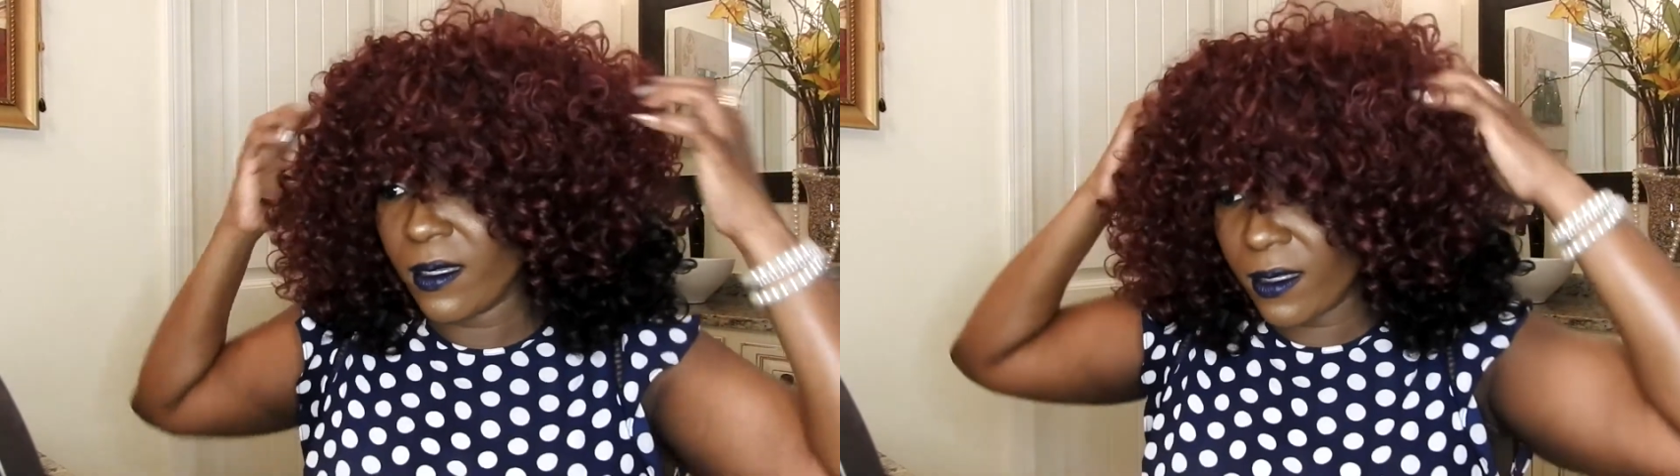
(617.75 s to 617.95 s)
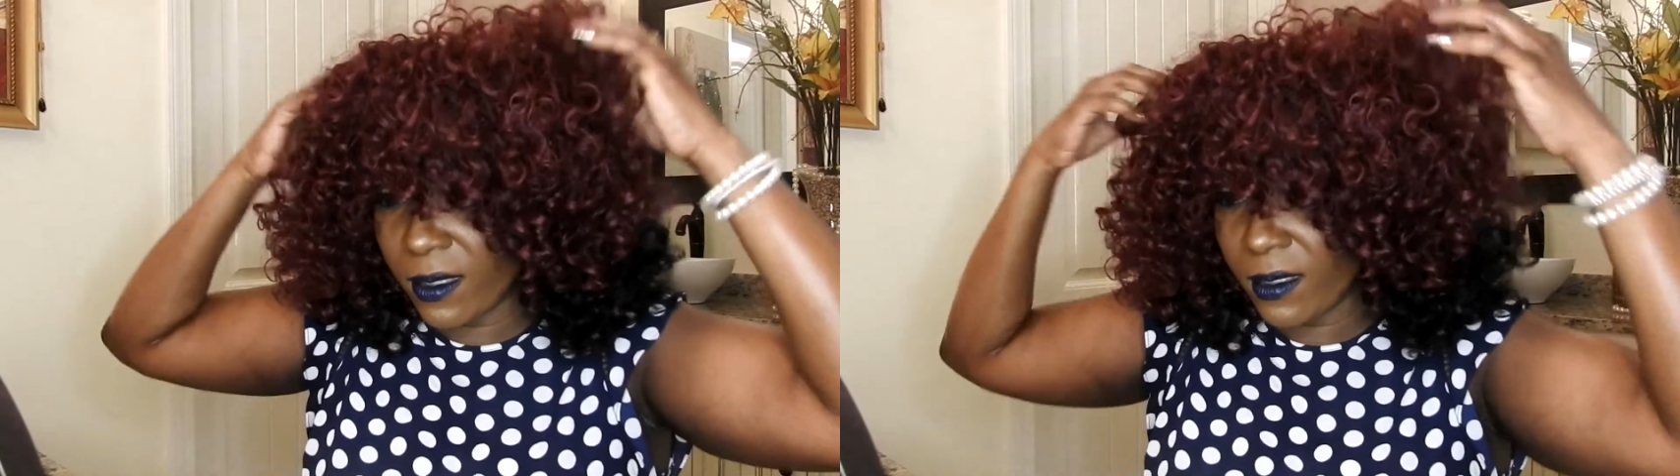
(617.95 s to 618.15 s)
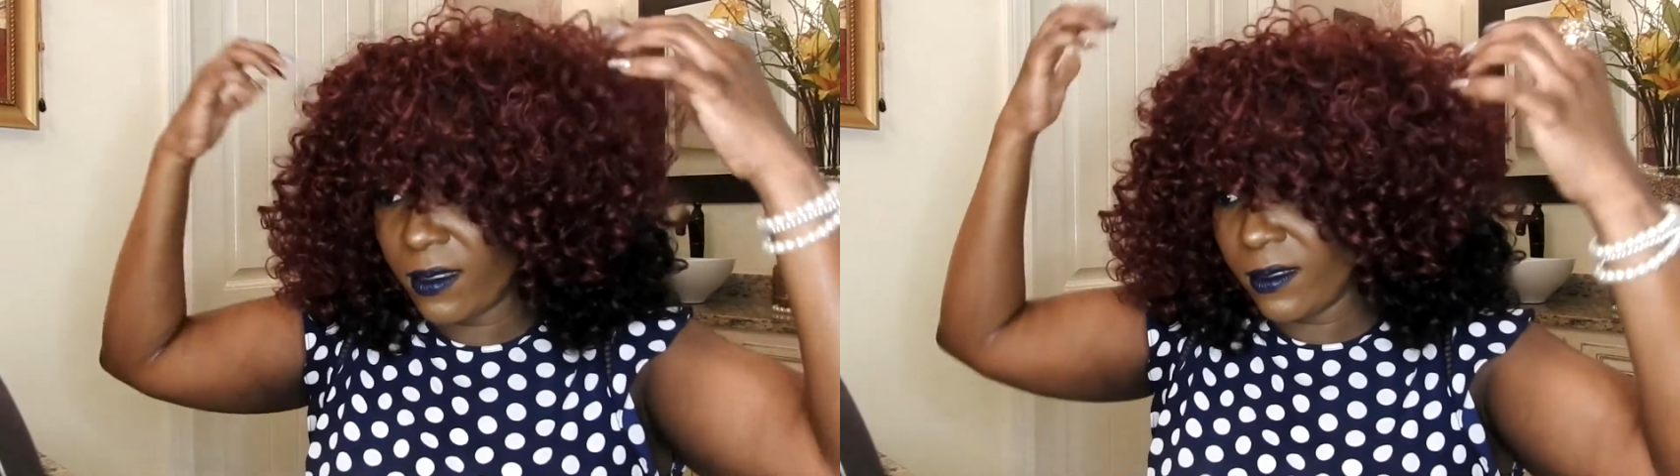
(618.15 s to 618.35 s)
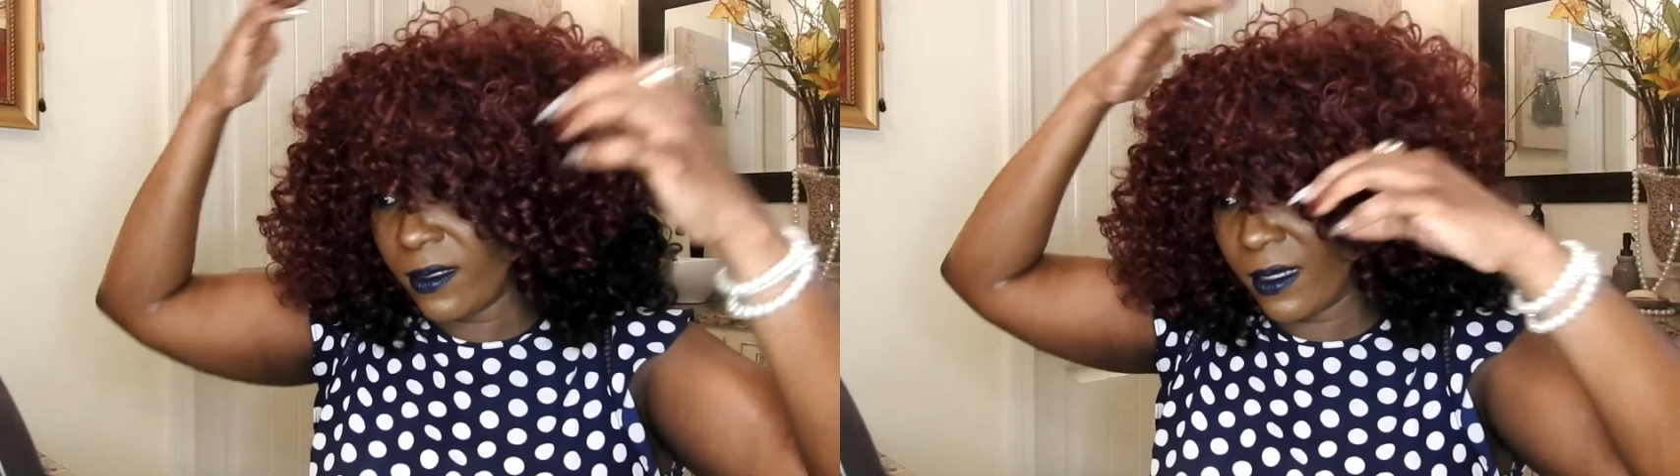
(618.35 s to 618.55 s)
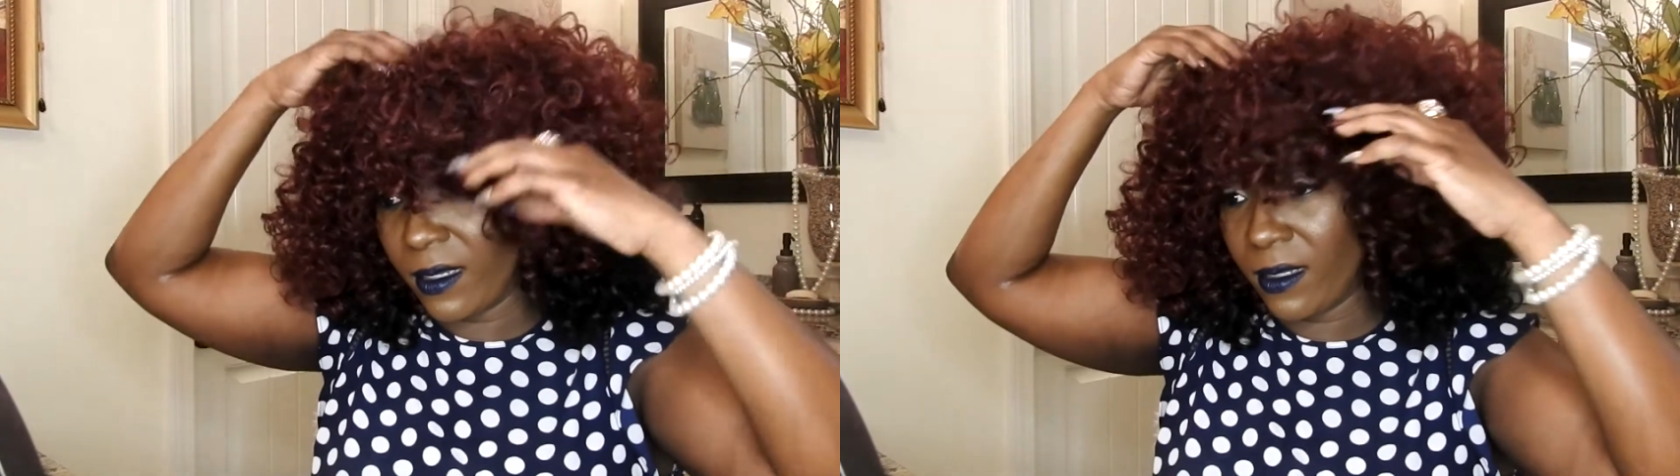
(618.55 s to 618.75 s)

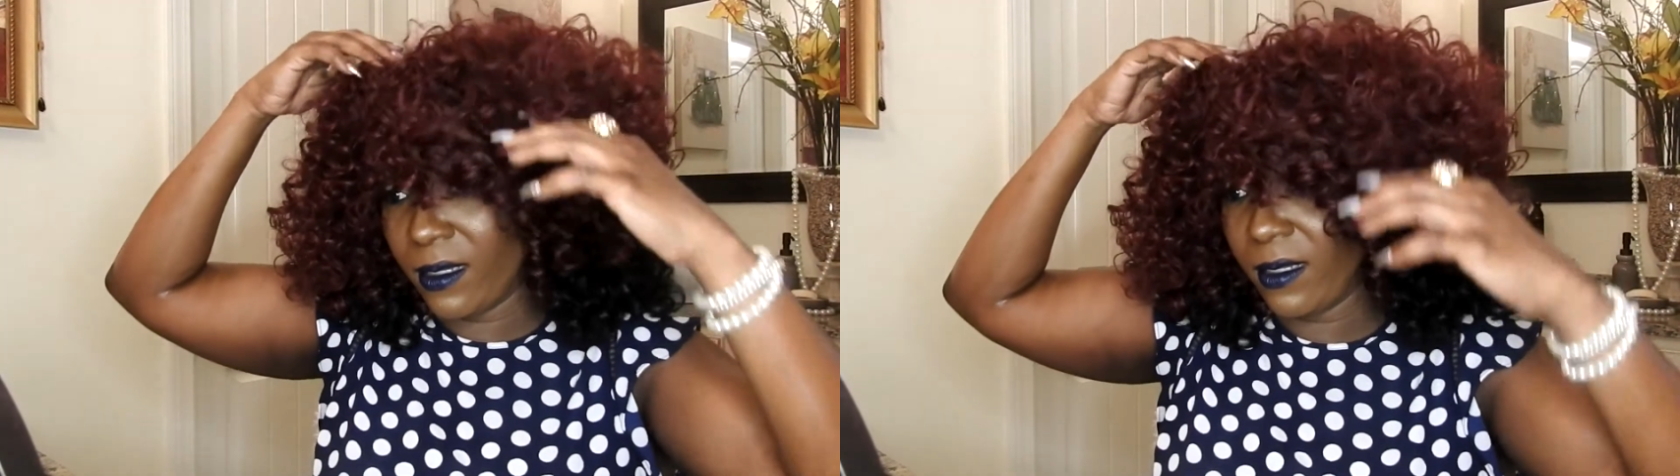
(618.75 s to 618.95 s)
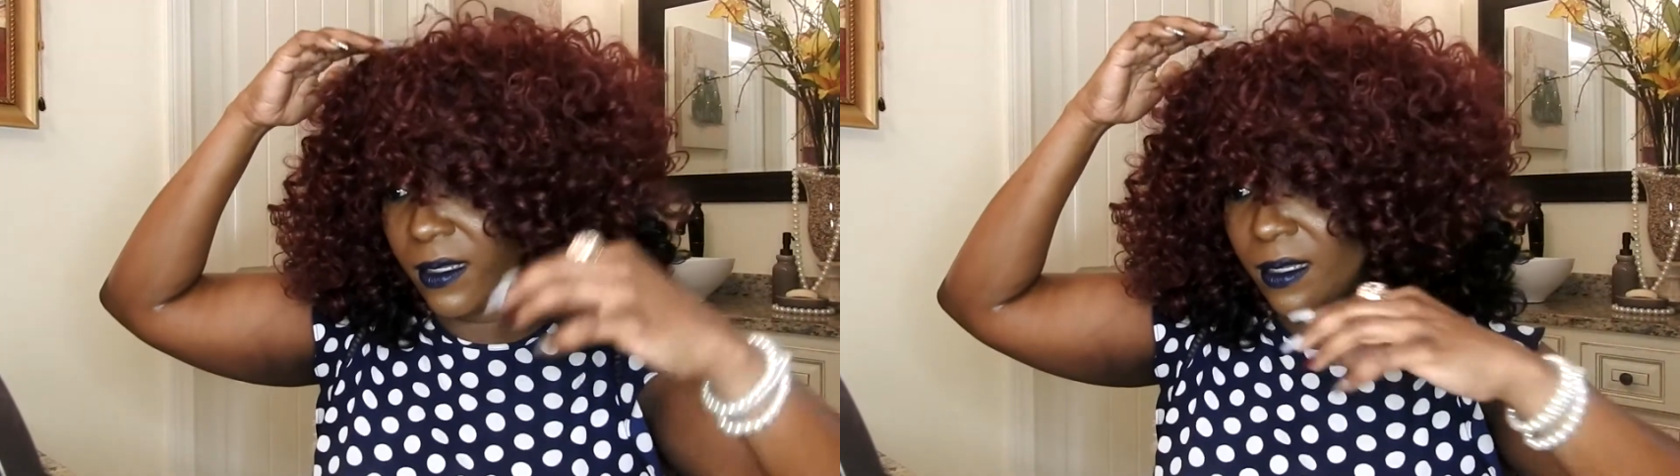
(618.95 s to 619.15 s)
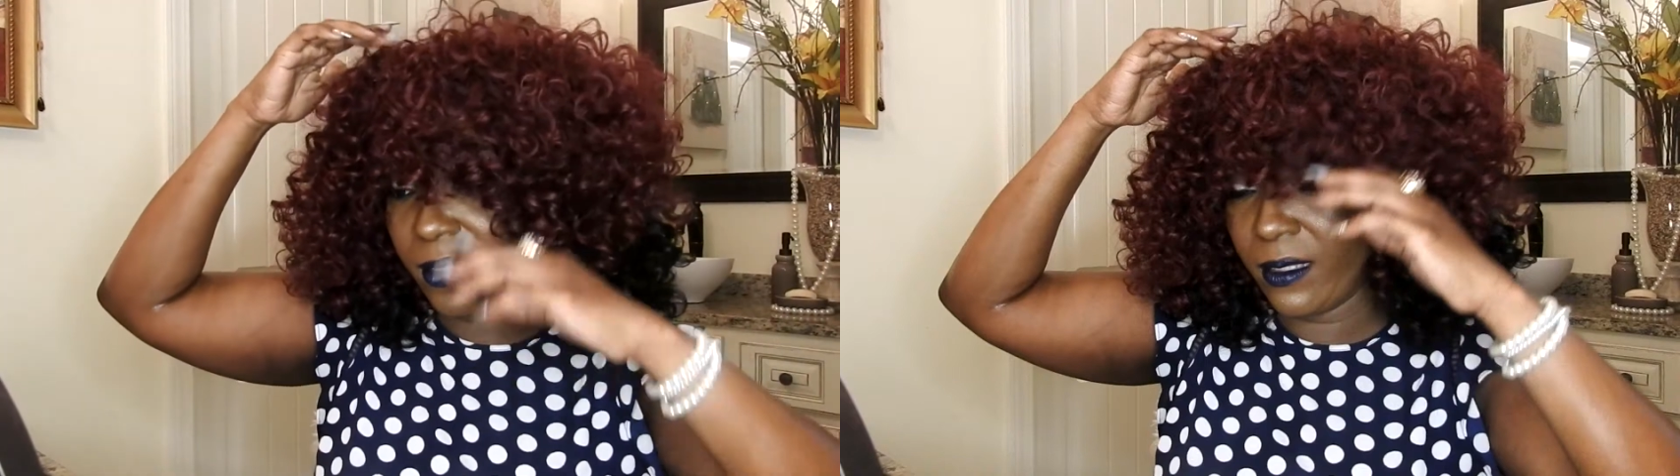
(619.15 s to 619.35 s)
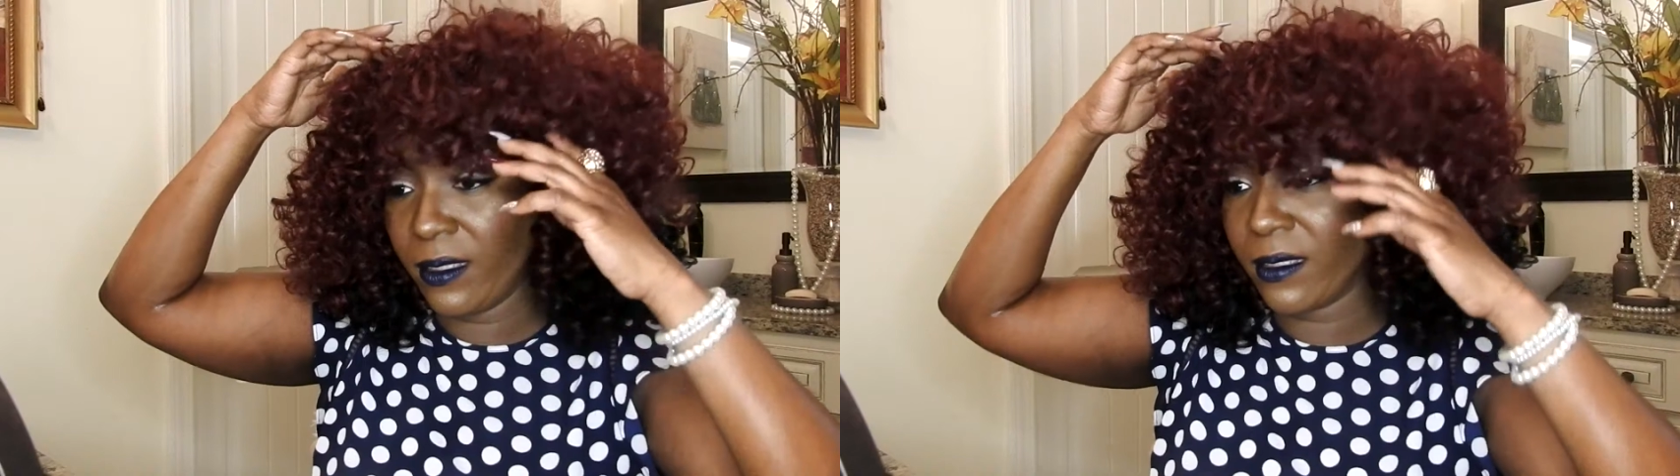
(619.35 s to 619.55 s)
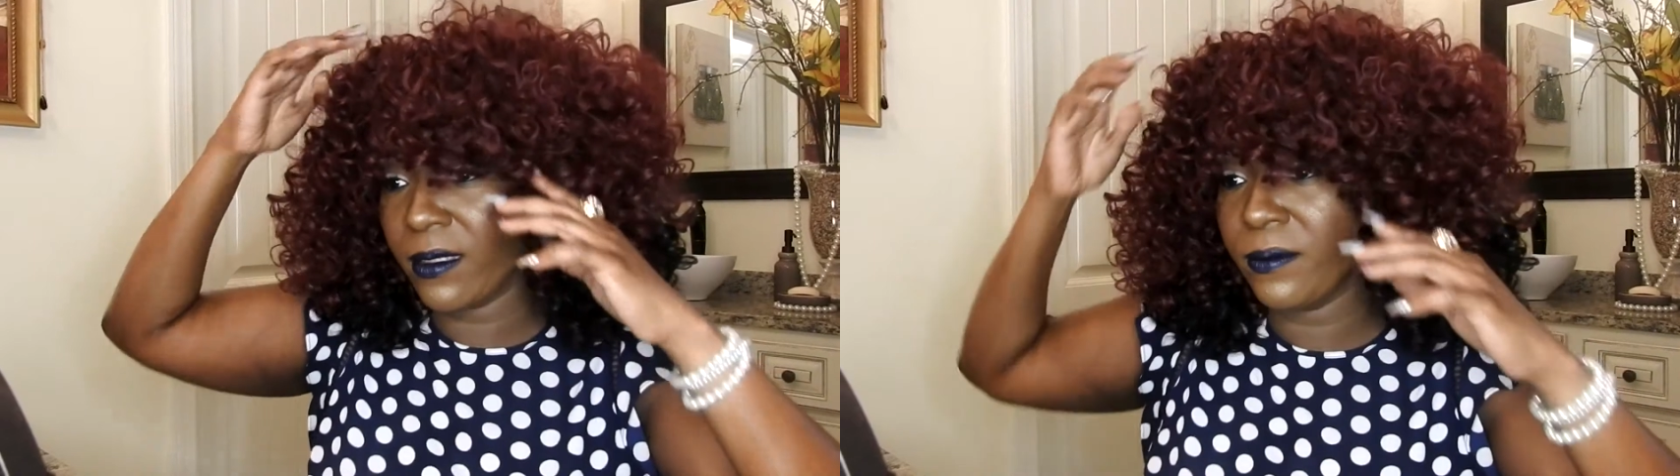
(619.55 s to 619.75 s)
And I
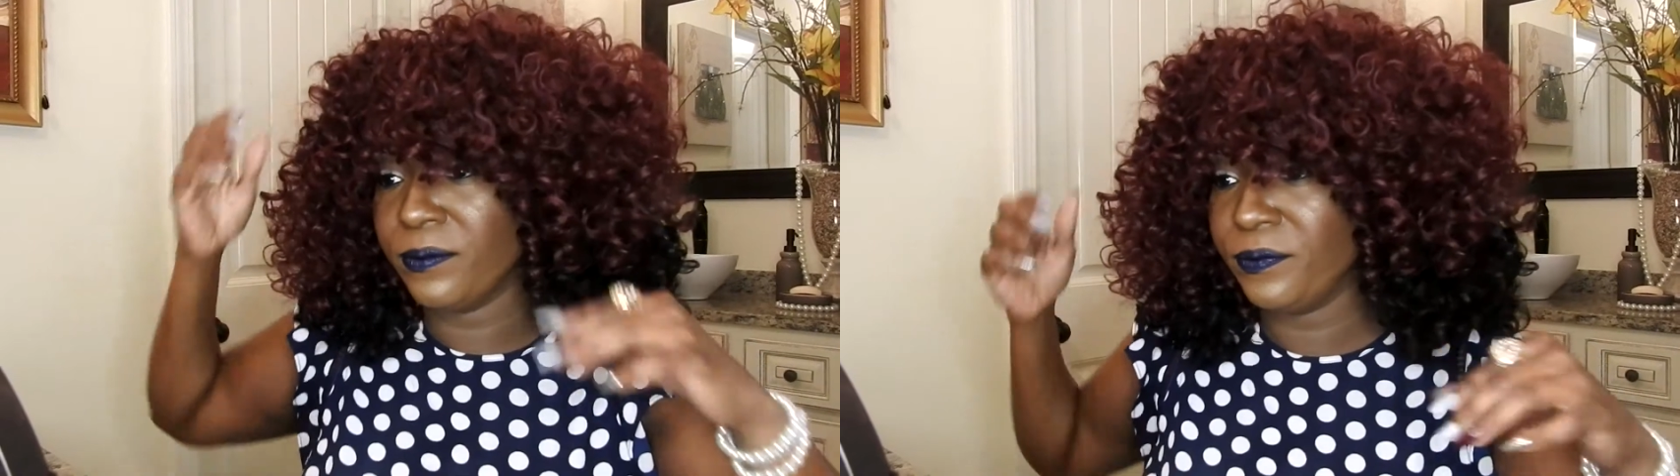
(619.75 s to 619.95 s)
like it.